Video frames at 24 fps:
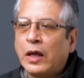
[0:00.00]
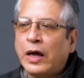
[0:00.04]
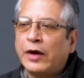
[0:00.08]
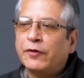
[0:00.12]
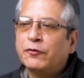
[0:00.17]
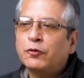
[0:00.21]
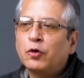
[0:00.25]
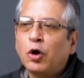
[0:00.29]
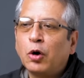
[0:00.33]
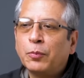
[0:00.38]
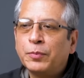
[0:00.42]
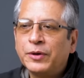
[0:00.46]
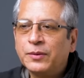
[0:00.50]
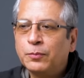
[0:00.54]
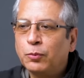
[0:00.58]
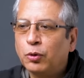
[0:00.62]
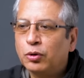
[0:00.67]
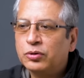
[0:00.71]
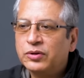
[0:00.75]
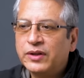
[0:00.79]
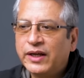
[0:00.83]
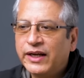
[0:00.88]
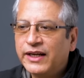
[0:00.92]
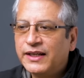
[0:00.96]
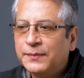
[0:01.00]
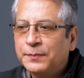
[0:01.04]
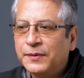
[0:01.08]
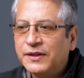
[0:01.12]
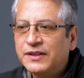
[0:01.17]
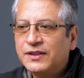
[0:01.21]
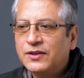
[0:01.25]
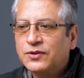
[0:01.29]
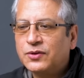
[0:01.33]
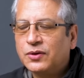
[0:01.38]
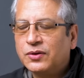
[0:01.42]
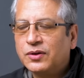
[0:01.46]
Now I have copied both the
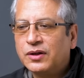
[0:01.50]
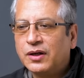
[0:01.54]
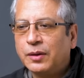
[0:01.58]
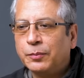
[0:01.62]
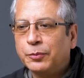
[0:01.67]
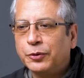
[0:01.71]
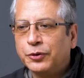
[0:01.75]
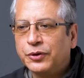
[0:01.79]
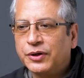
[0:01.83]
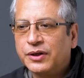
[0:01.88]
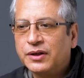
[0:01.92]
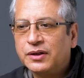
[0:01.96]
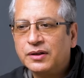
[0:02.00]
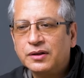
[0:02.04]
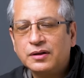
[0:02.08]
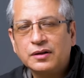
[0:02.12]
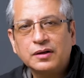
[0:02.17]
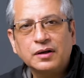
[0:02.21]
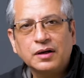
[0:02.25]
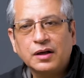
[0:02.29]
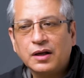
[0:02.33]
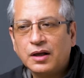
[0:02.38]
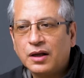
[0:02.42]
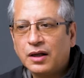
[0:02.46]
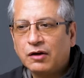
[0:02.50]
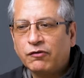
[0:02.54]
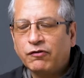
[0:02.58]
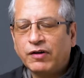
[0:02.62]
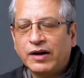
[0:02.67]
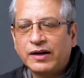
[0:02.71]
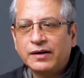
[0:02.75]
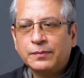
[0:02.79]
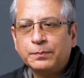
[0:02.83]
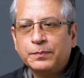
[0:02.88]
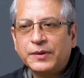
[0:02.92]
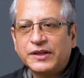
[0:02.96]
images on the computer.
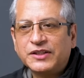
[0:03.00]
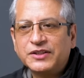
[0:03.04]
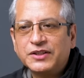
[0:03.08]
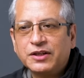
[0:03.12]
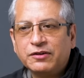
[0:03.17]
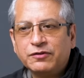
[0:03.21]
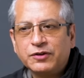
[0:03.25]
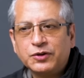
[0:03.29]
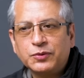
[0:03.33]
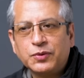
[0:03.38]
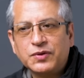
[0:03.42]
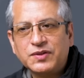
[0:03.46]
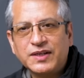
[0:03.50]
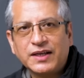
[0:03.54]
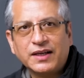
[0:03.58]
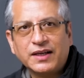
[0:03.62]
One picture which was